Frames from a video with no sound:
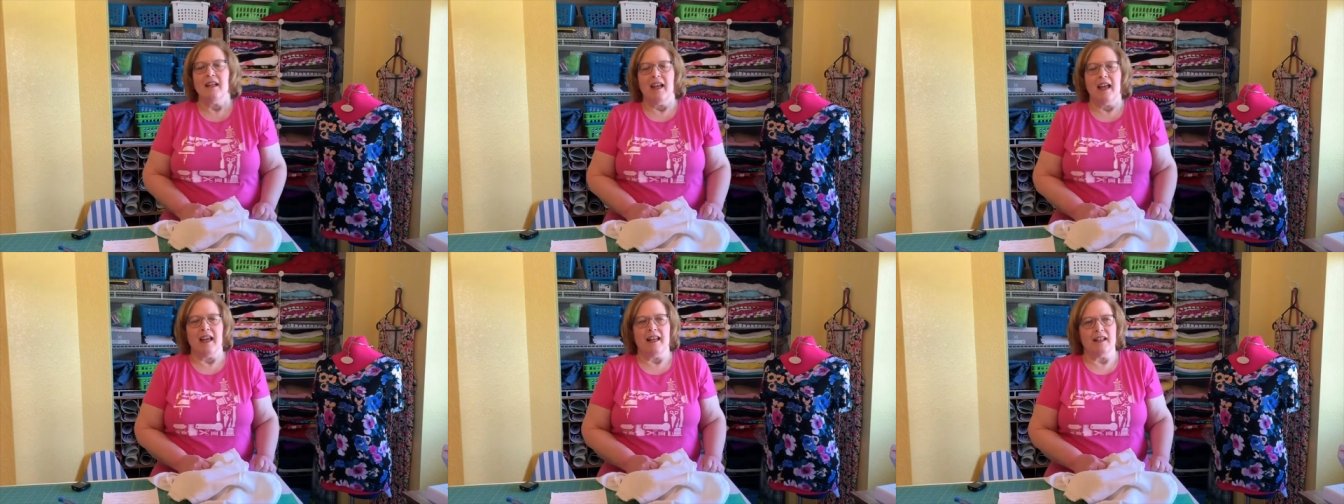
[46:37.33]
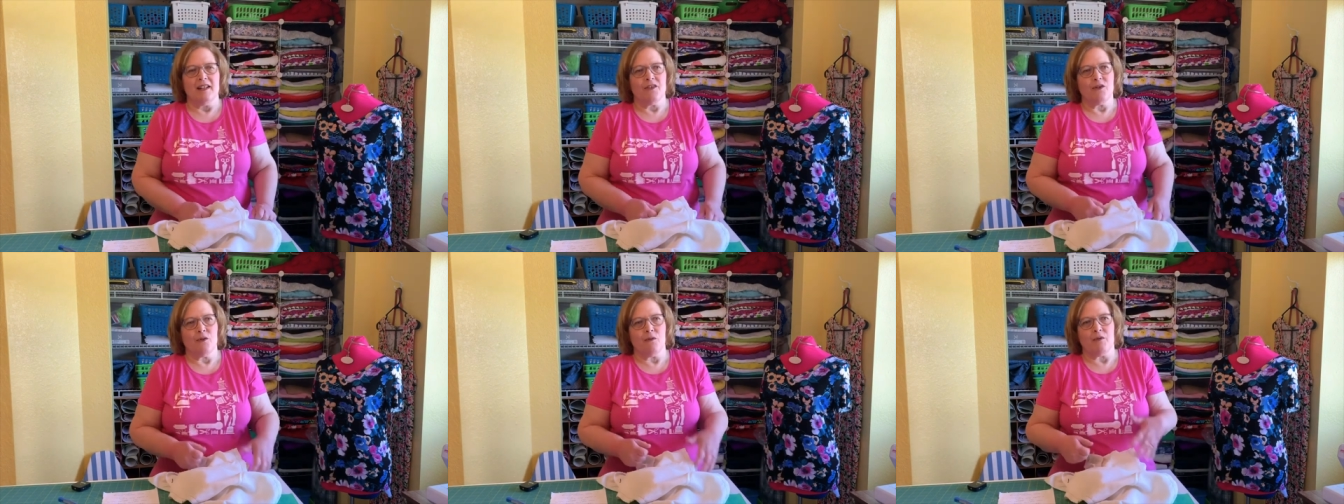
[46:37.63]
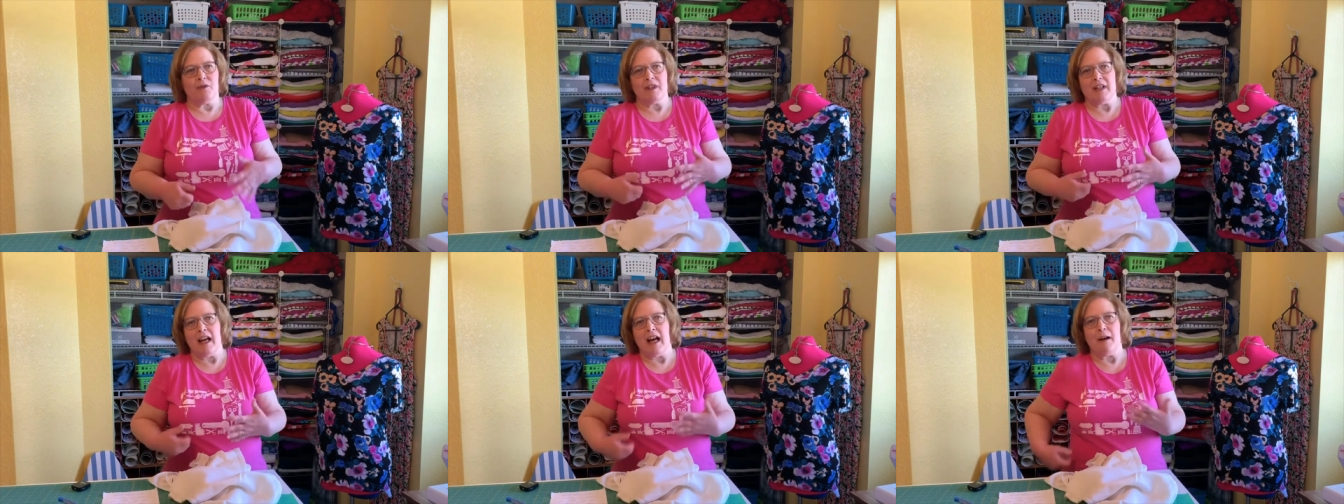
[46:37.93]
and it's
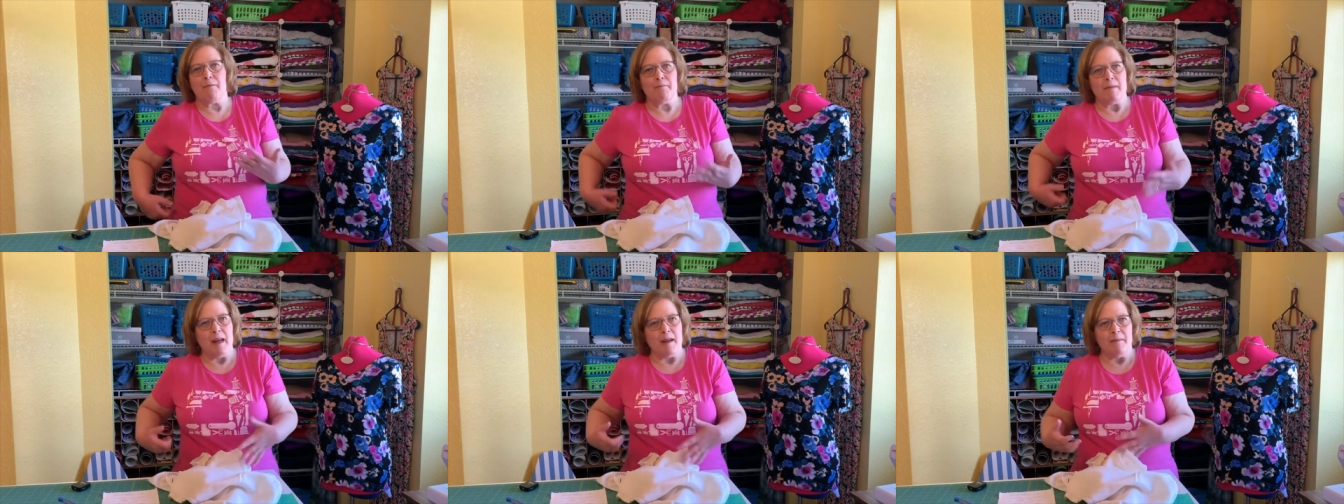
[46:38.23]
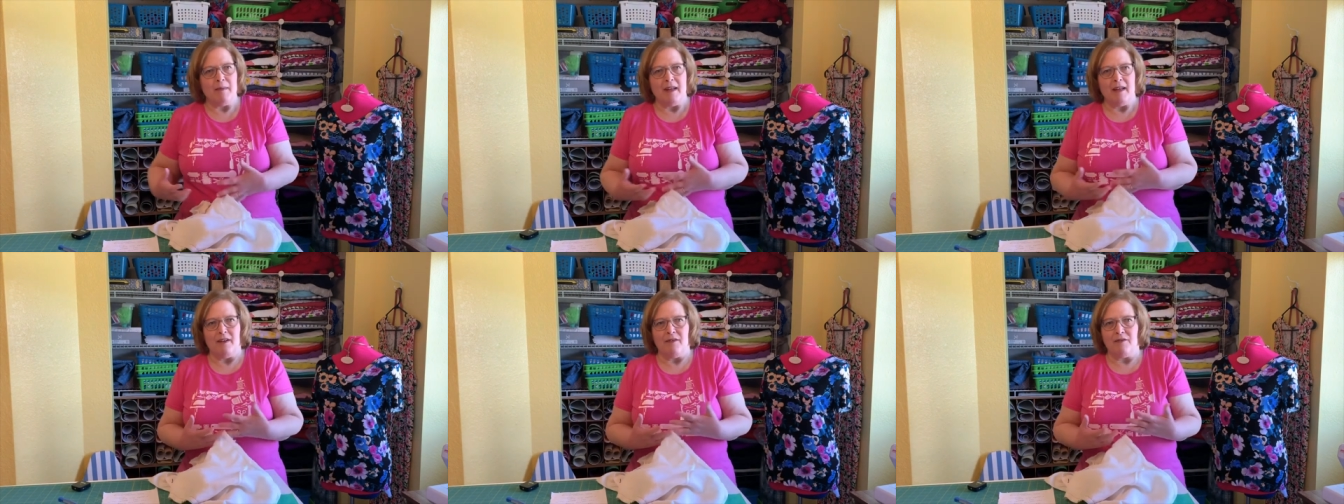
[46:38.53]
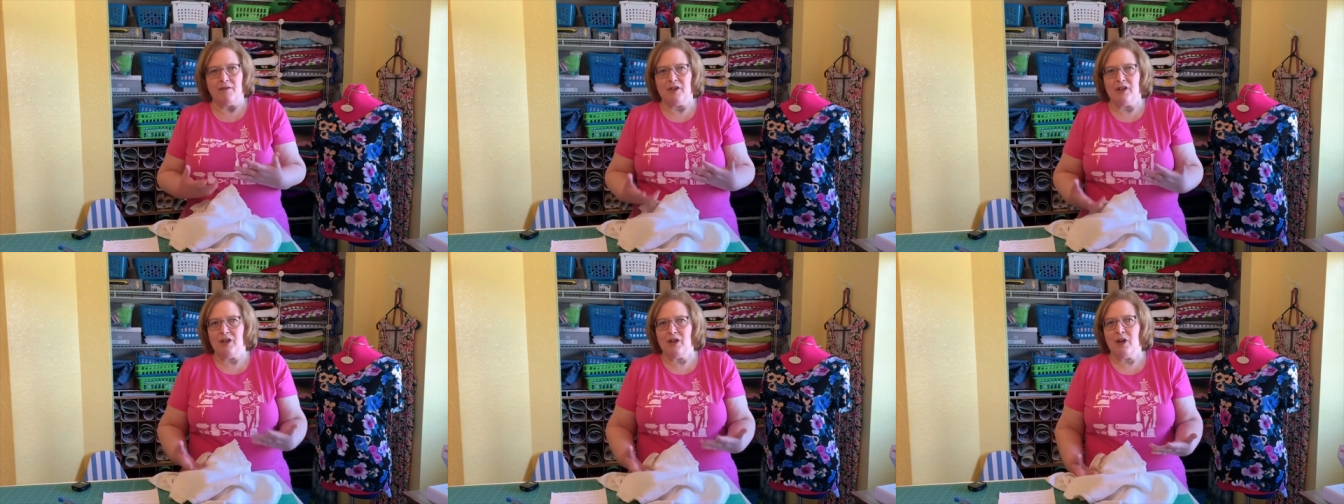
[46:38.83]
over top maybe
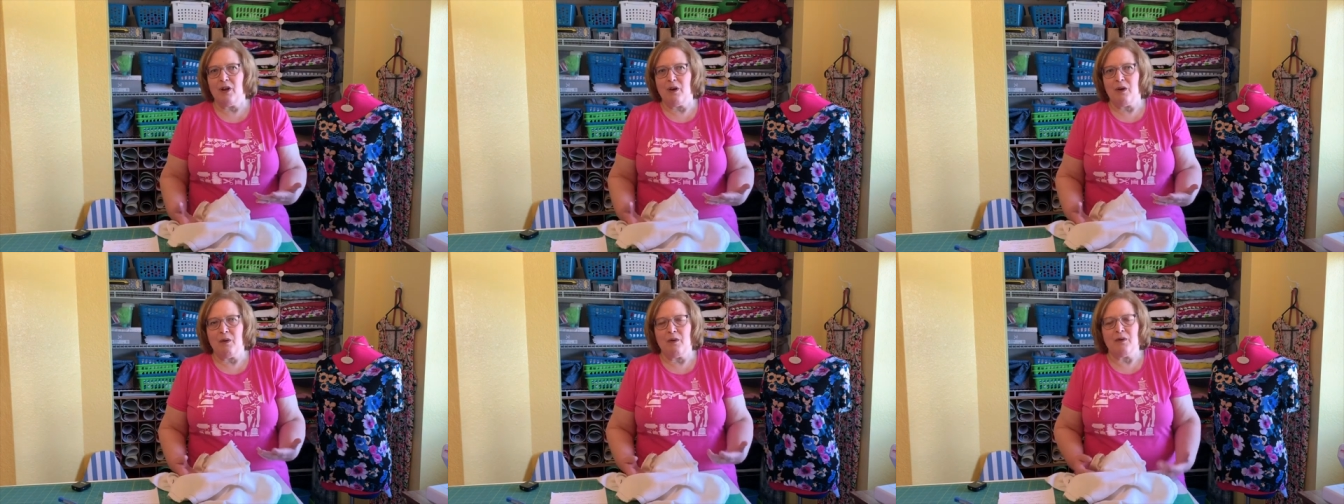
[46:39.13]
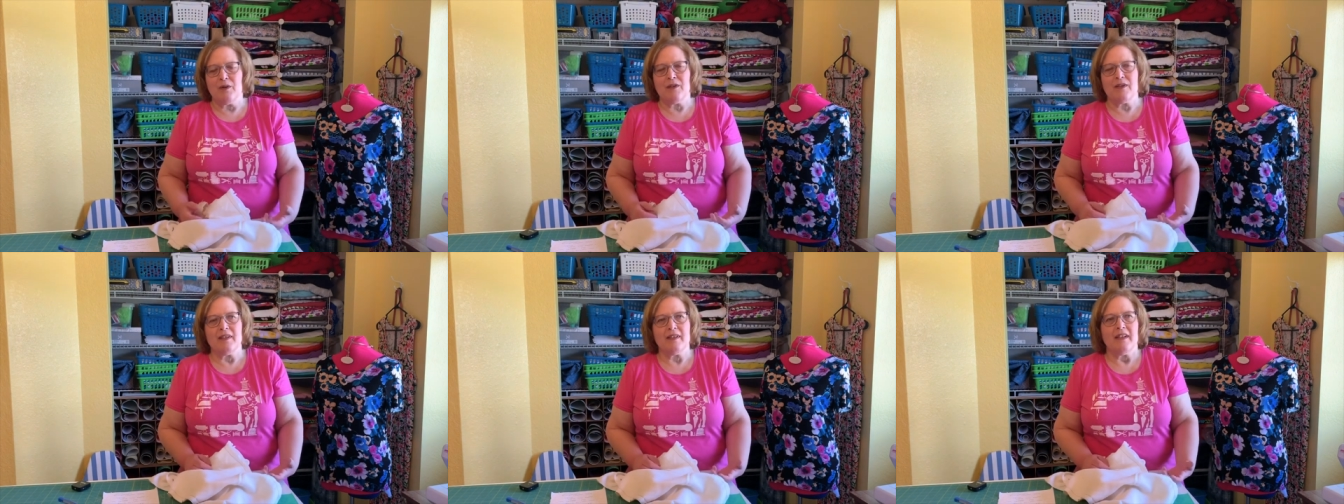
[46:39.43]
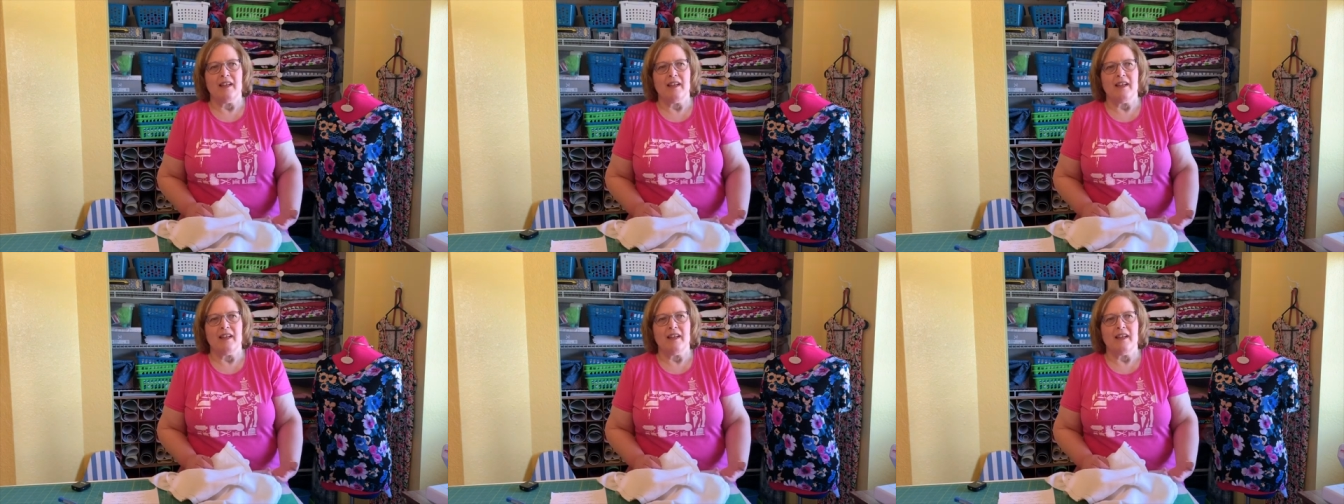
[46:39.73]
of clothes,